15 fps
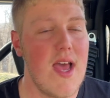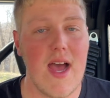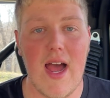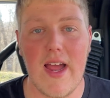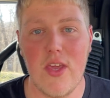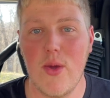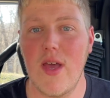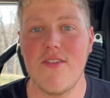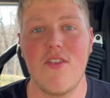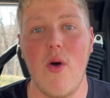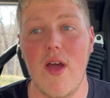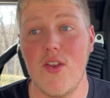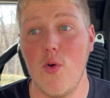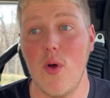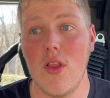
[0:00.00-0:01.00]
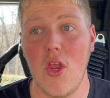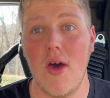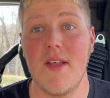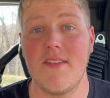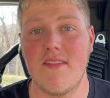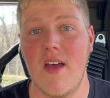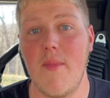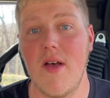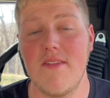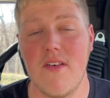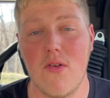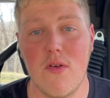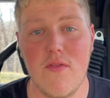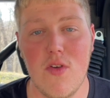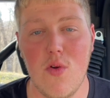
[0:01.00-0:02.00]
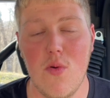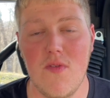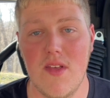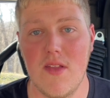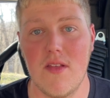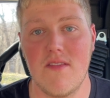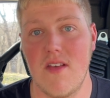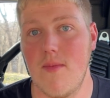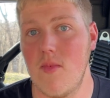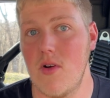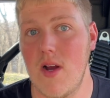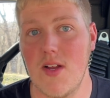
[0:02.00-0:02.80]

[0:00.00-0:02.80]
uh, you guys know I do a lot of side by side reviews in the summer.